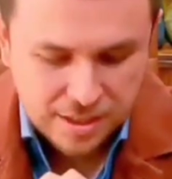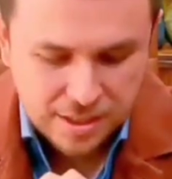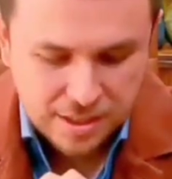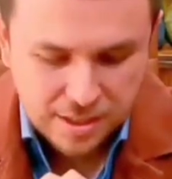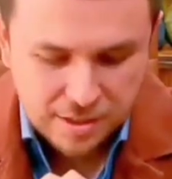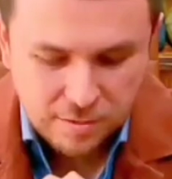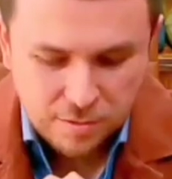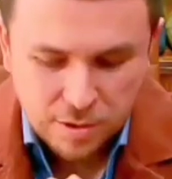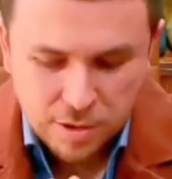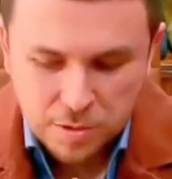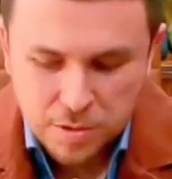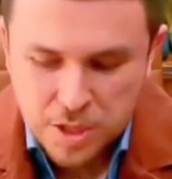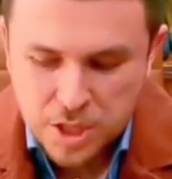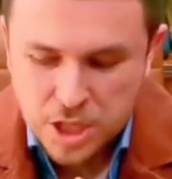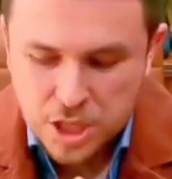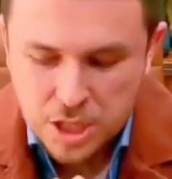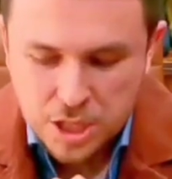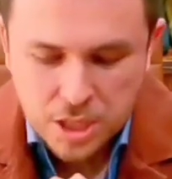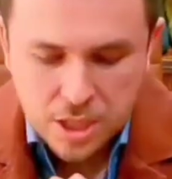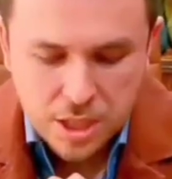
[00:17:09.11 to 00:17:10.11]
You know a
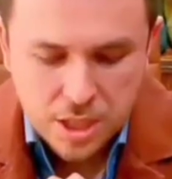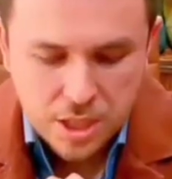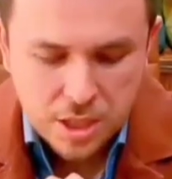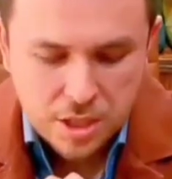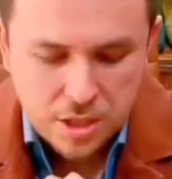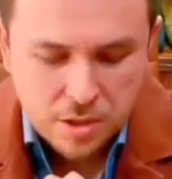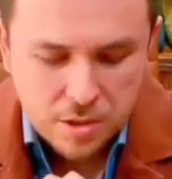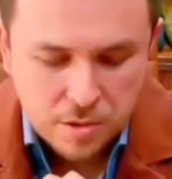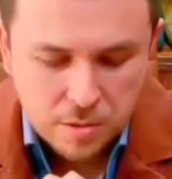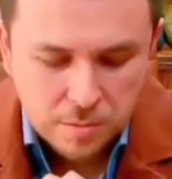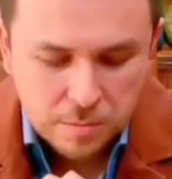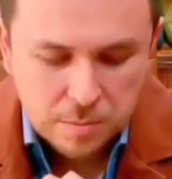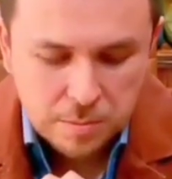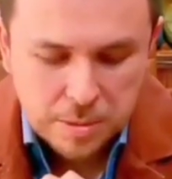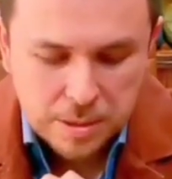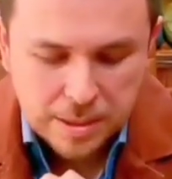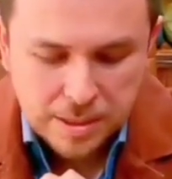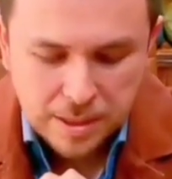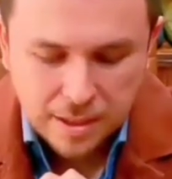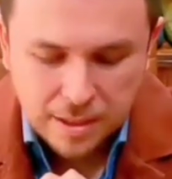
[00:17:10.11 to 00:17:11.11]
G&G shoe
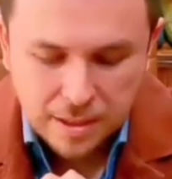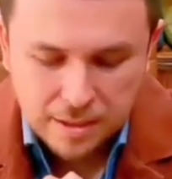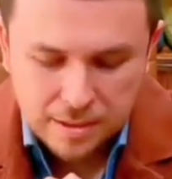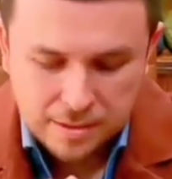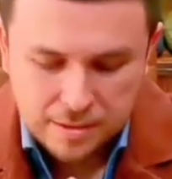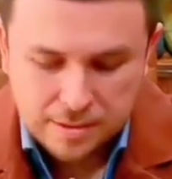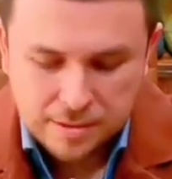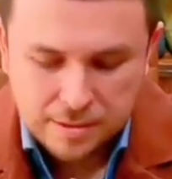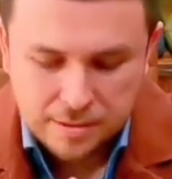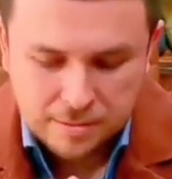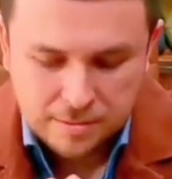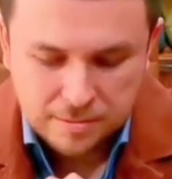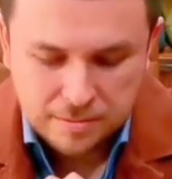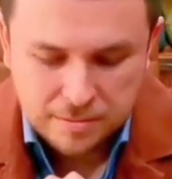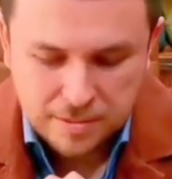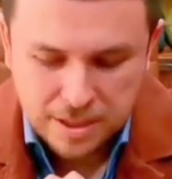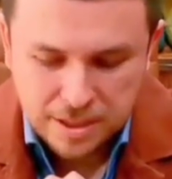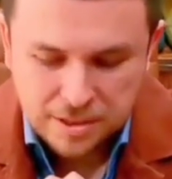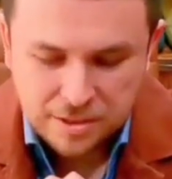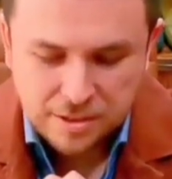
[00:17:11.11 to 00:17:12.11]
because
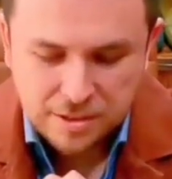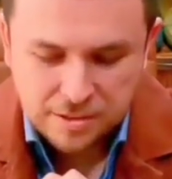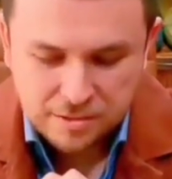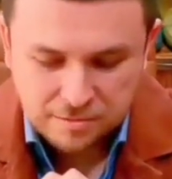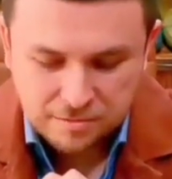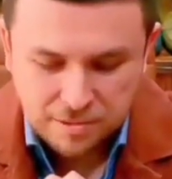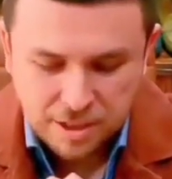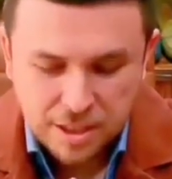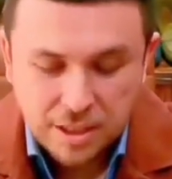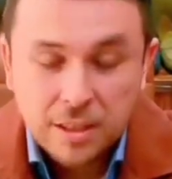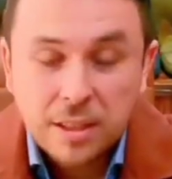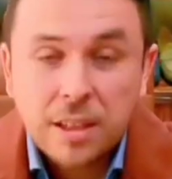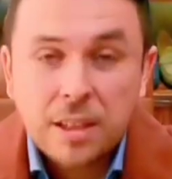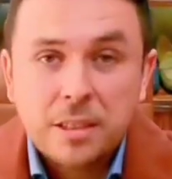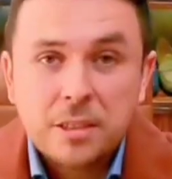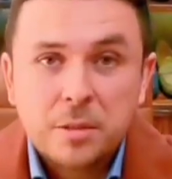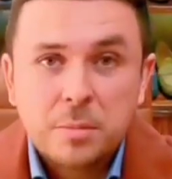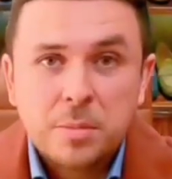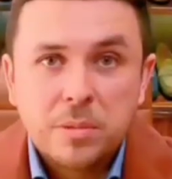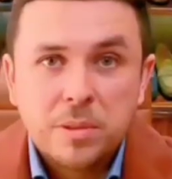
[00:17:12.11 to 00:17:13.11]
it's
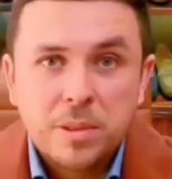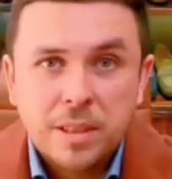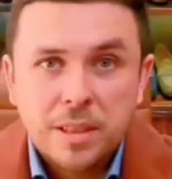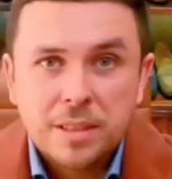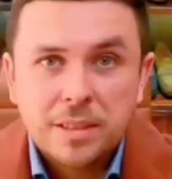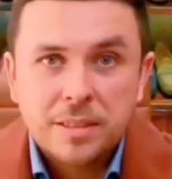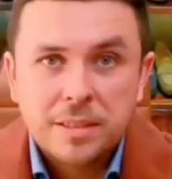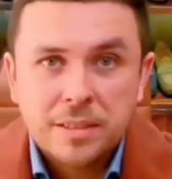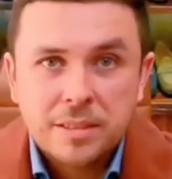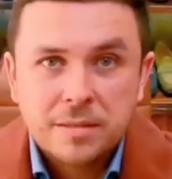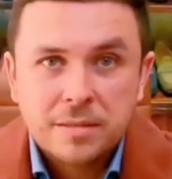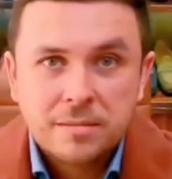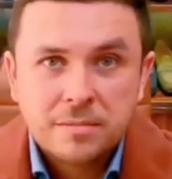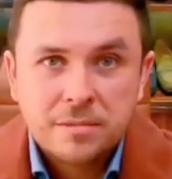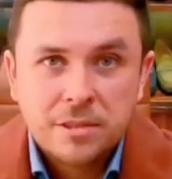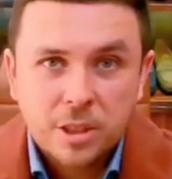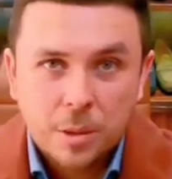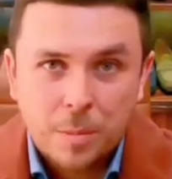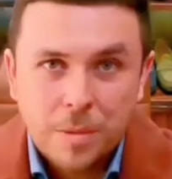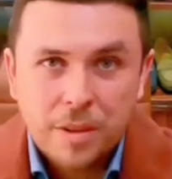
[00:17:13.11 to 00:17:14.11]
recognizable as
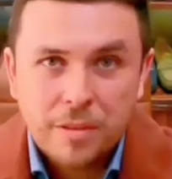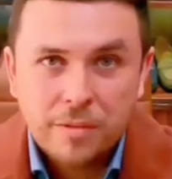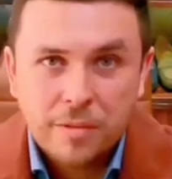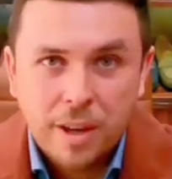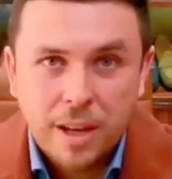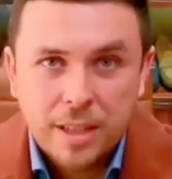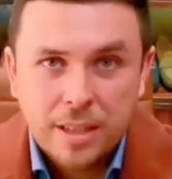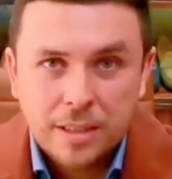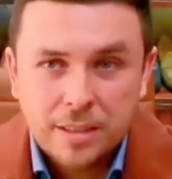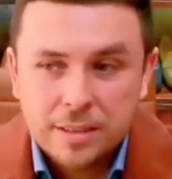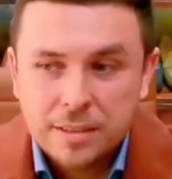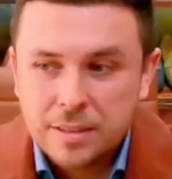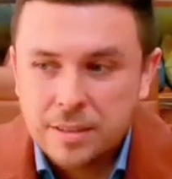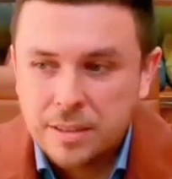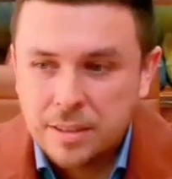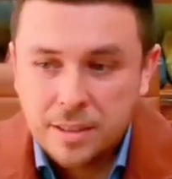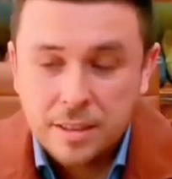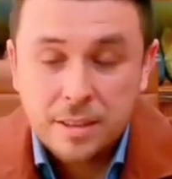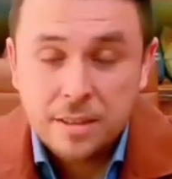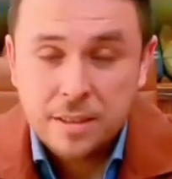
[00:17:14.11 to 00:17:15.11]
some of the finest.
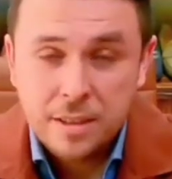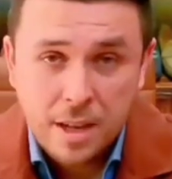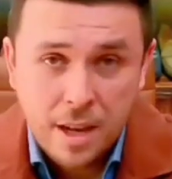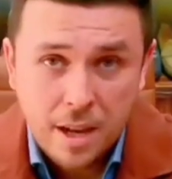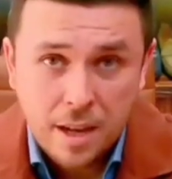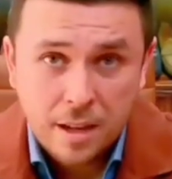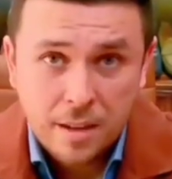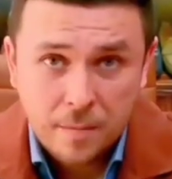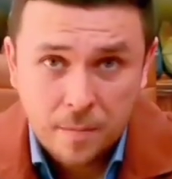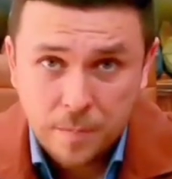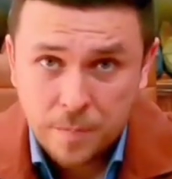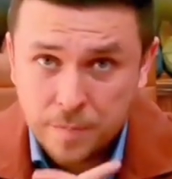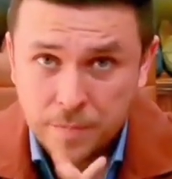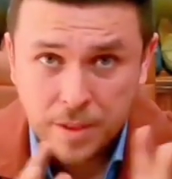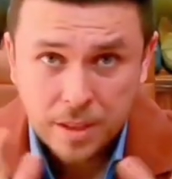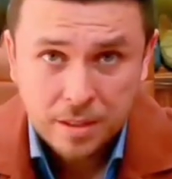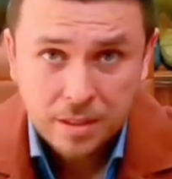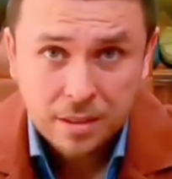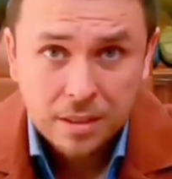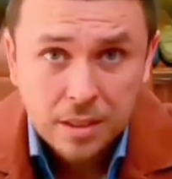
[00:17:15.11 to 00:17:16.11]
And yeah,
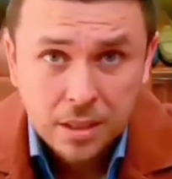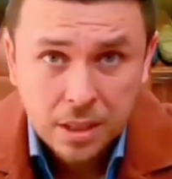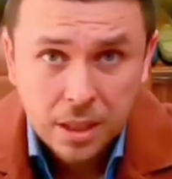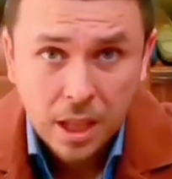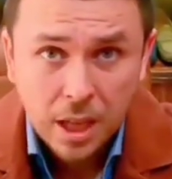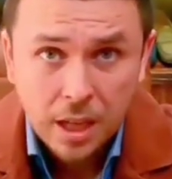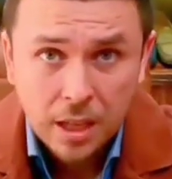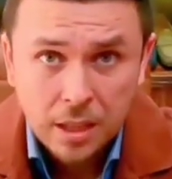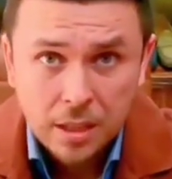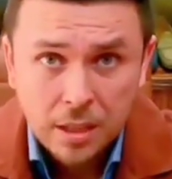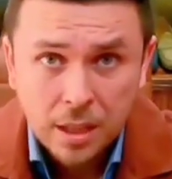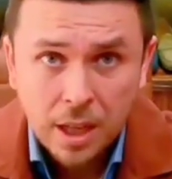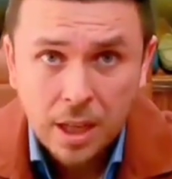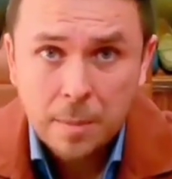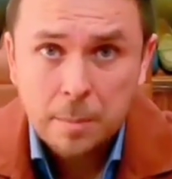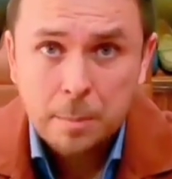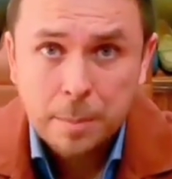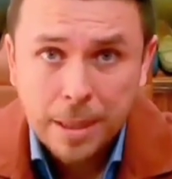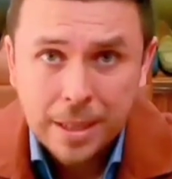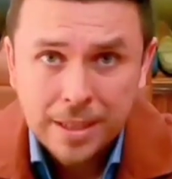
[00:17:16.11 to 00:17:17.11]
I'm not gonna lie,
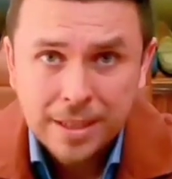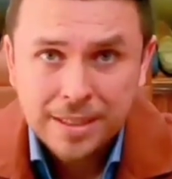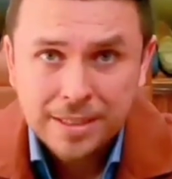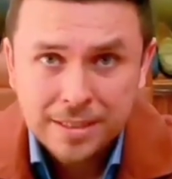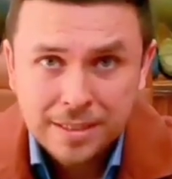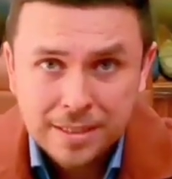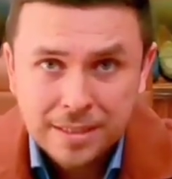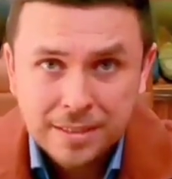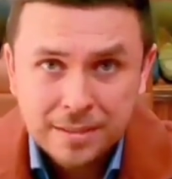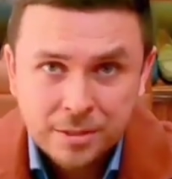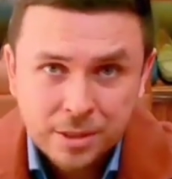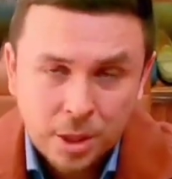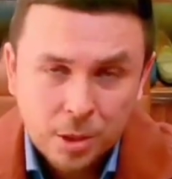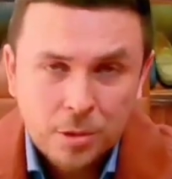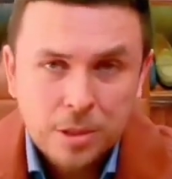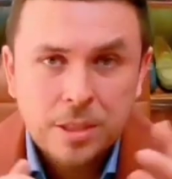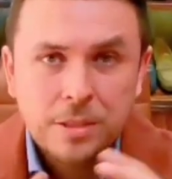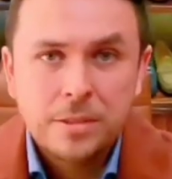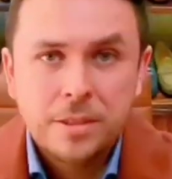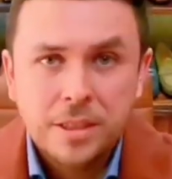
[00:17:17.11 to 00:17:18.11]
I'm biased.
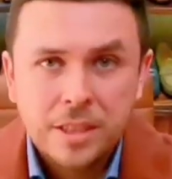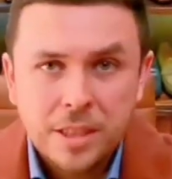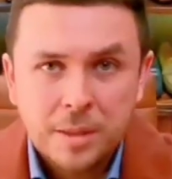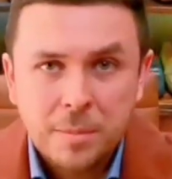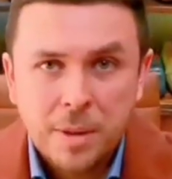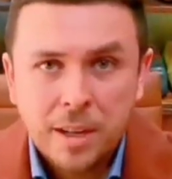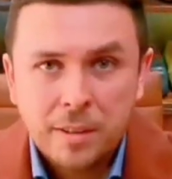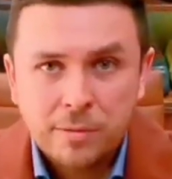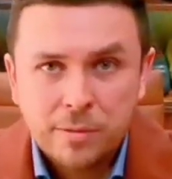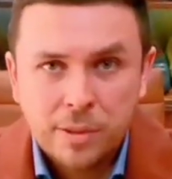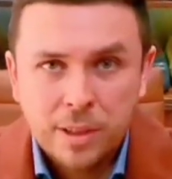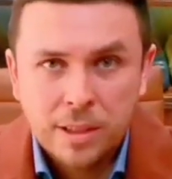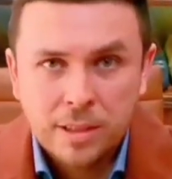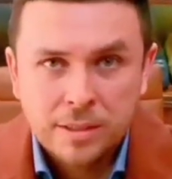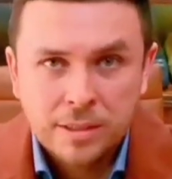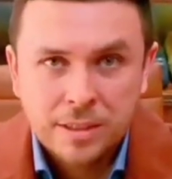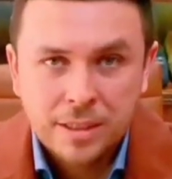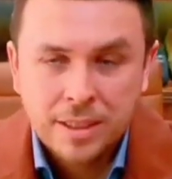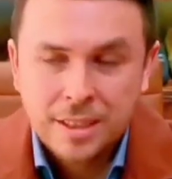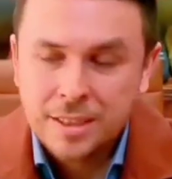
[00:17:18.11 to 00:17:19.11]
Tony and Dean are my
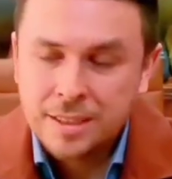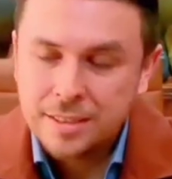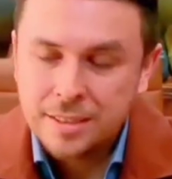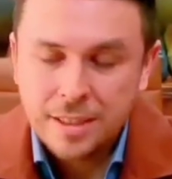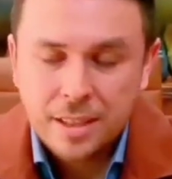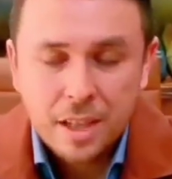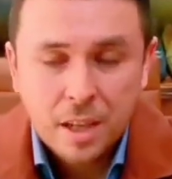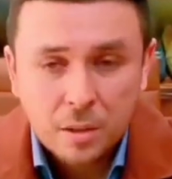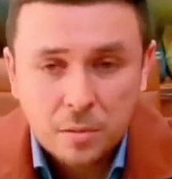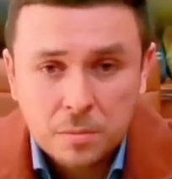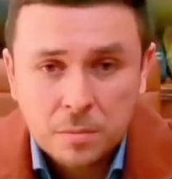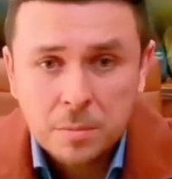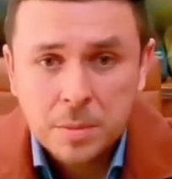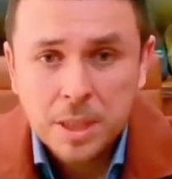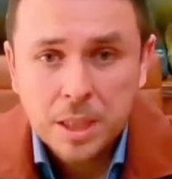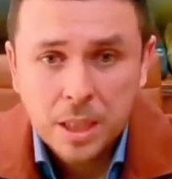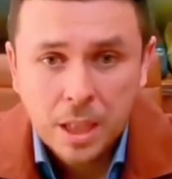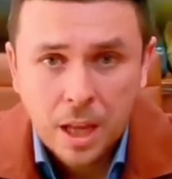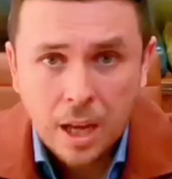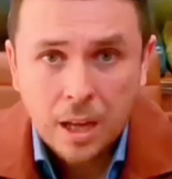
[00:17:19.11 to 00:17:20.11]
friends. They helped me
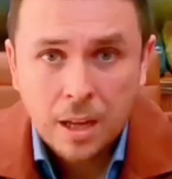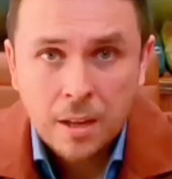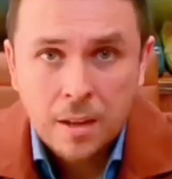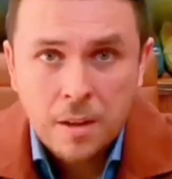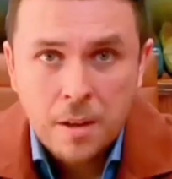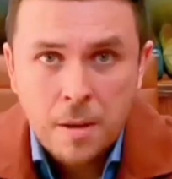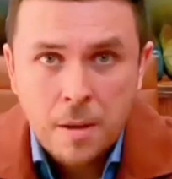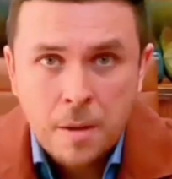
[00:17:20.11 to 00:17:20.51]
a lot.